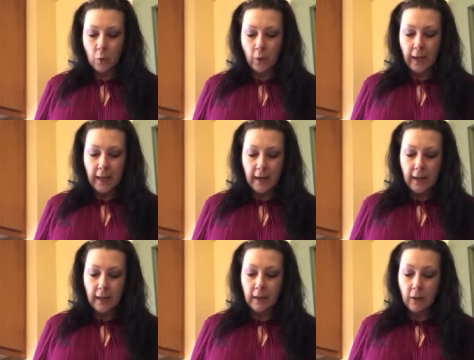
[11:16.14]

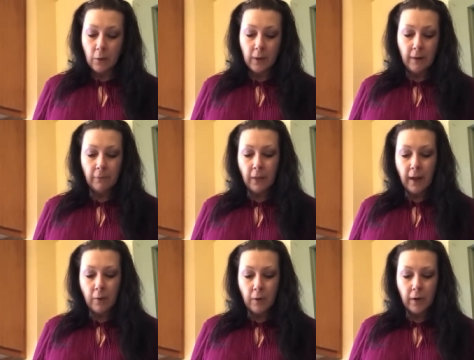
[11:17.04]
Organic coconut
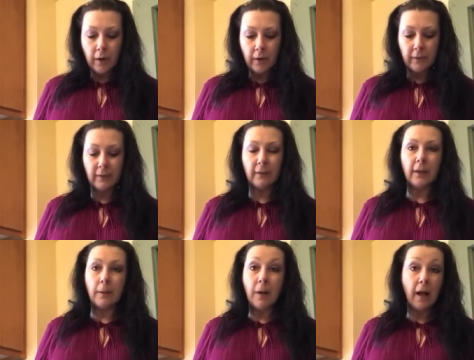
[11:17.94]
flour,
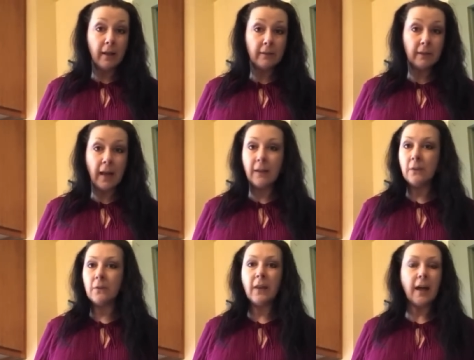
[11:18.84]
psyllium husk. I
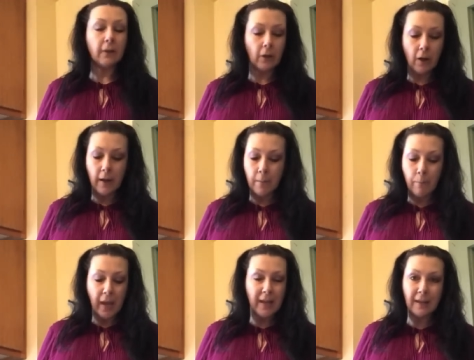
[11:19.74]
use that a lot in
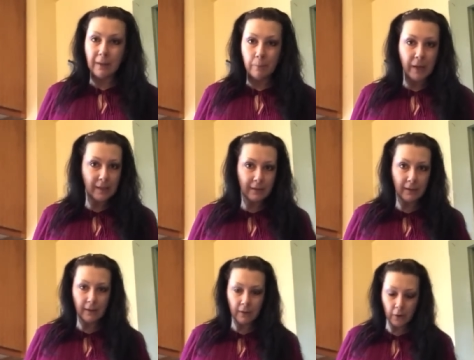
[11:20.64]
baking and
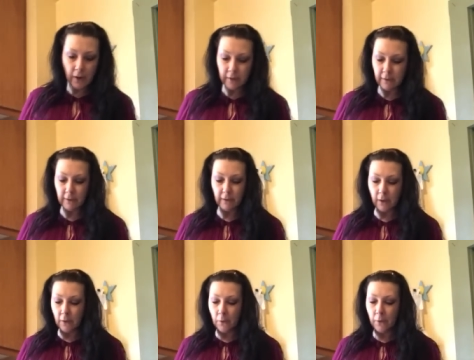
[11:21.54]
pizza crusts
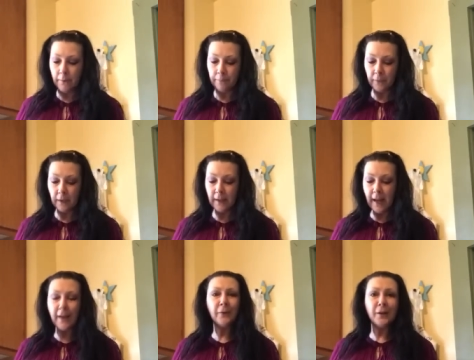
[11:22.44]
too.
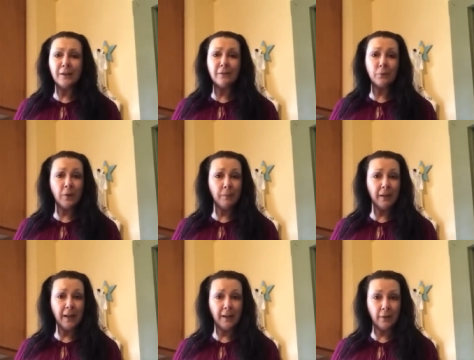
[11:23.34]
Dehydrated sweet
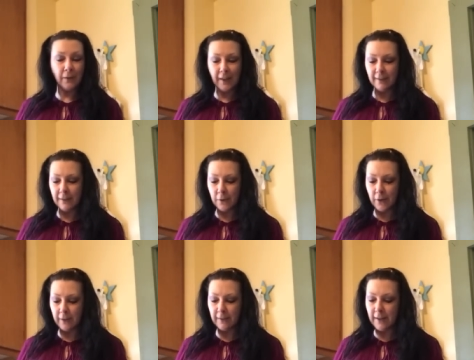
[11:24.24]
potato. That's
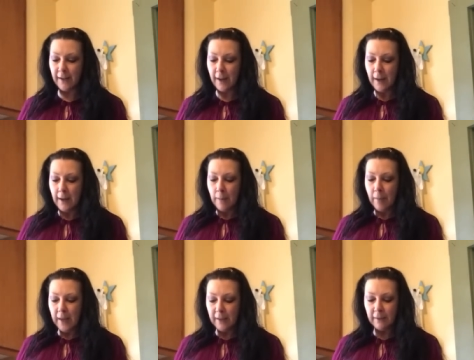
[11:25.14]
interesting.
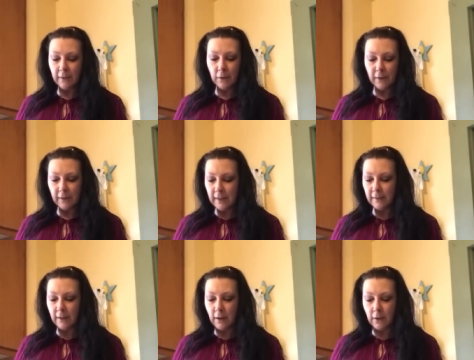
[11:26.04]
Baking soda, sea
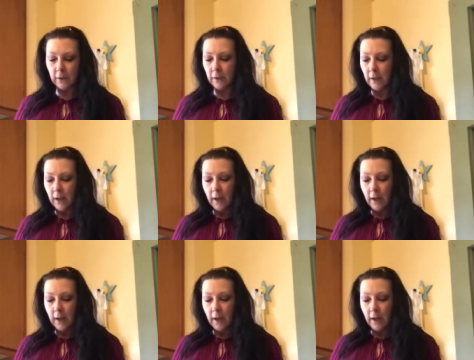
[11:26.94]
salt.